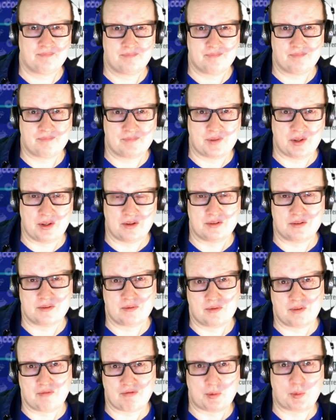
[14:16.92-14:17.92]
that
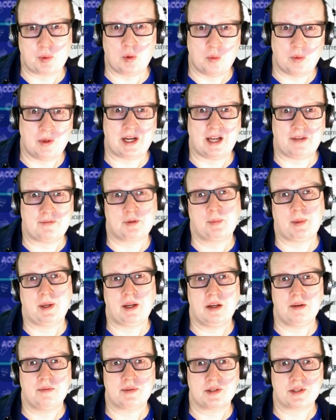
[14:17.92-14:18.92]
Ripple will have to
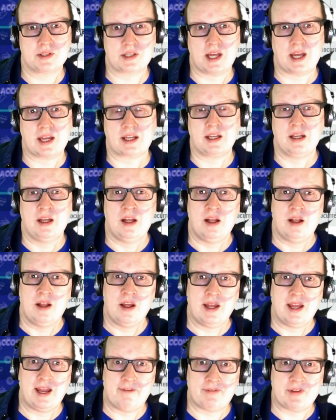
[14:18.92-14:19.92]
pay over to SEC.
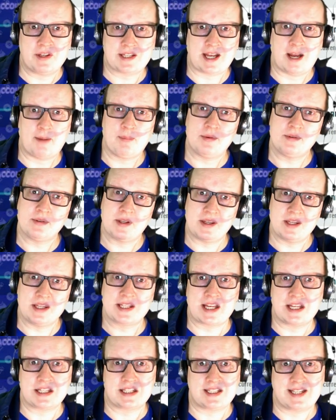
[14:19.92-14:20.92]
If this happens and this
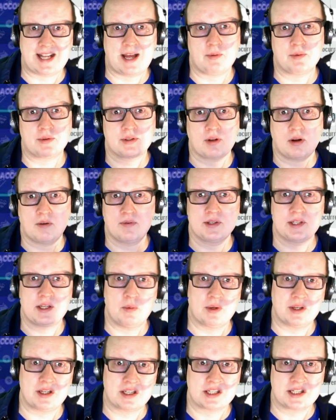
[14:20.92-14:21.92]
gets announced, obviously
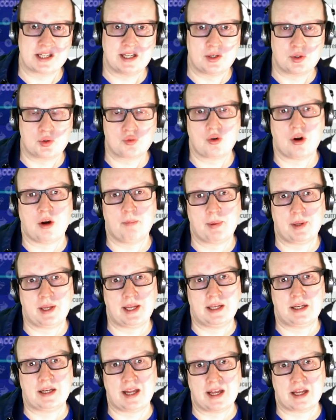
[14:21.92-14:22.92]
we're going to see a drop
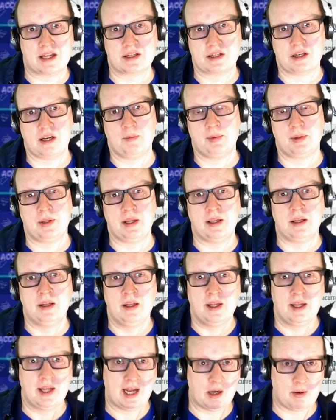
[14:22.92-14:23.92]
in XRP.
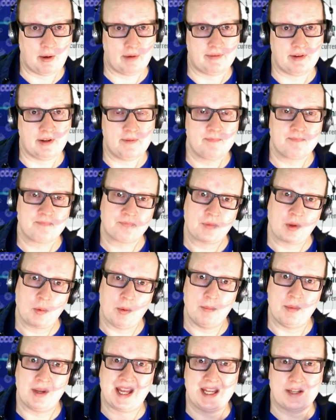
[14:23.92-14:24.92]
However,
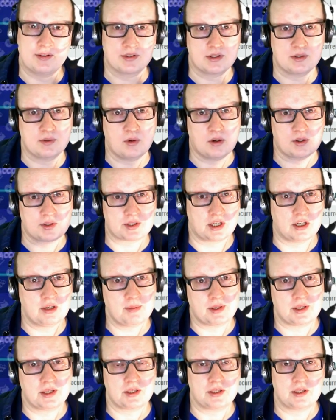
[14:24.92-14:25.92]
when we get to October
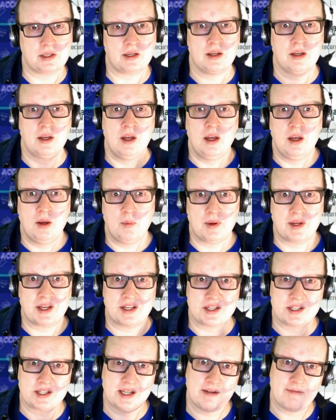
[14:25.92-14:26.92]
this year, we're going
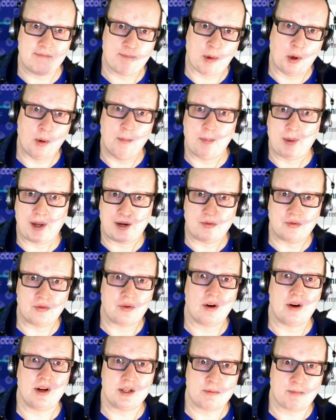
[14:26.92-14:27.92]
to see it pump and
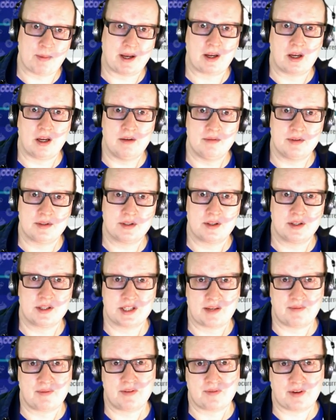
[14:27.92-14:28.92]
rise back over to the
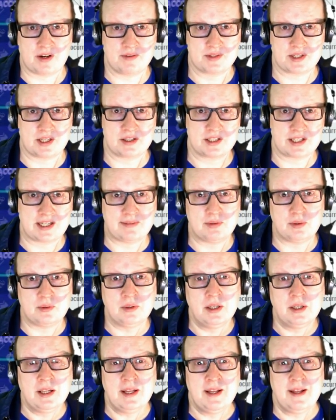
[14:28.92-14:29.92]
75 cents level.
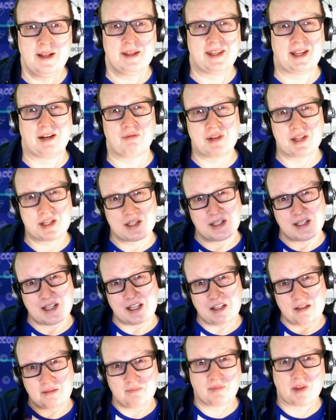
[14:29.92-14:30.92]
Now,
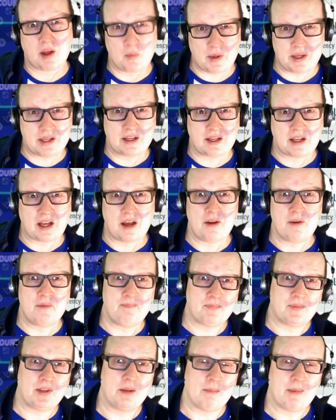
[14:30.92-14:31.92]
recently, a week ago,
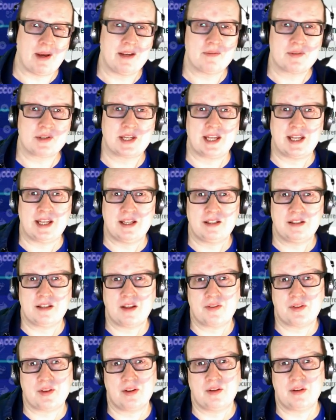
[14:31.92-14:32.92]
you may have seen
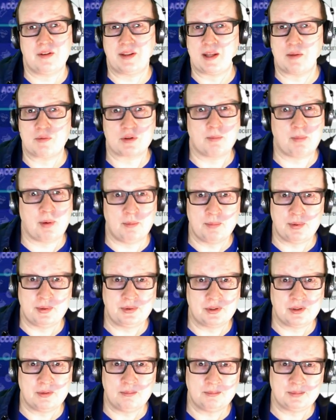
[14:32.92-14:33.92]
that there was a pump
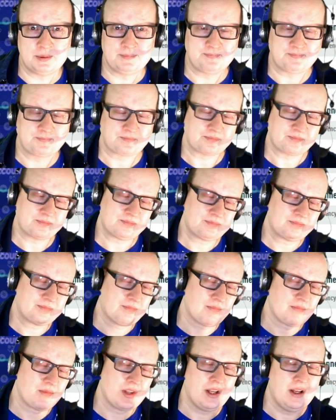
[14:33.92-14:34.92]
and dump.
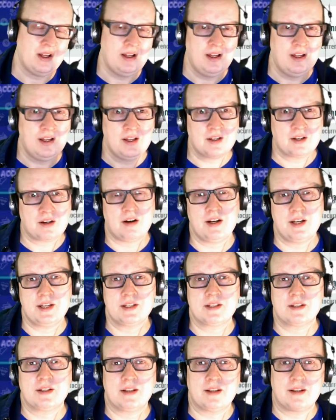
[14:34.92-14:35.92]

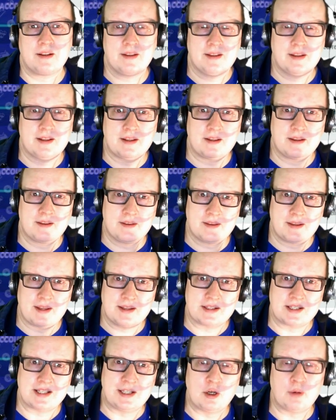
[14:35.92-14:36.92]
Guys,
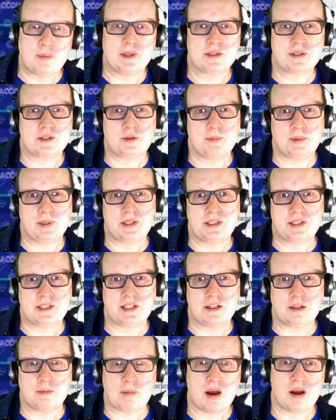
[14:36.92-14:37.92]
there's a little bit of stupidity
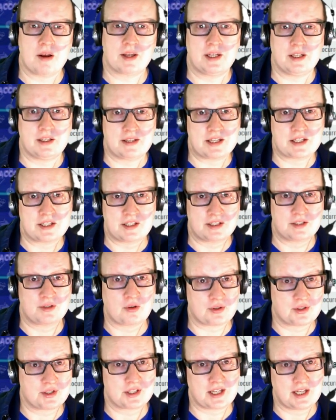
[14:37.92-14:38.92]
in the market, and this is
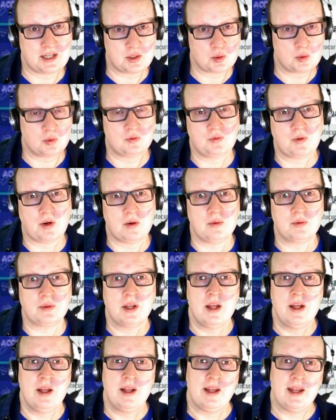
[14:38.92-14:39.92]
not to say it's your fault.
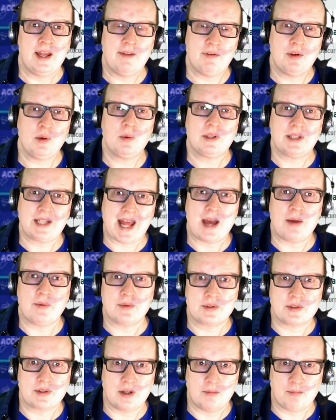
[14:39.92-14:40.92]
If you
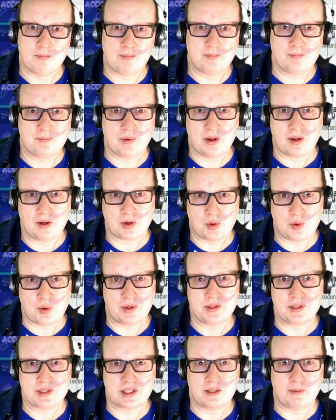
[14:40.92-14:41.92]
announce that a
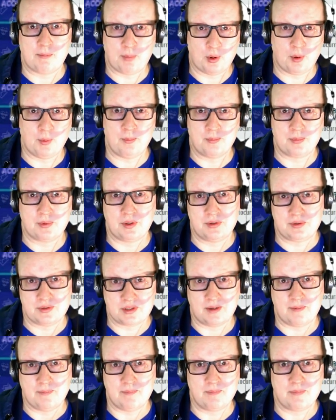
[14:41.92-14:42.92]
coin's going to pump and
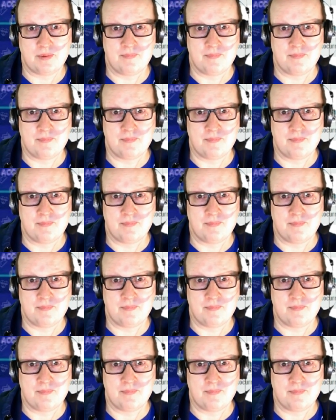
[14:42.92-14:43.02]
dump,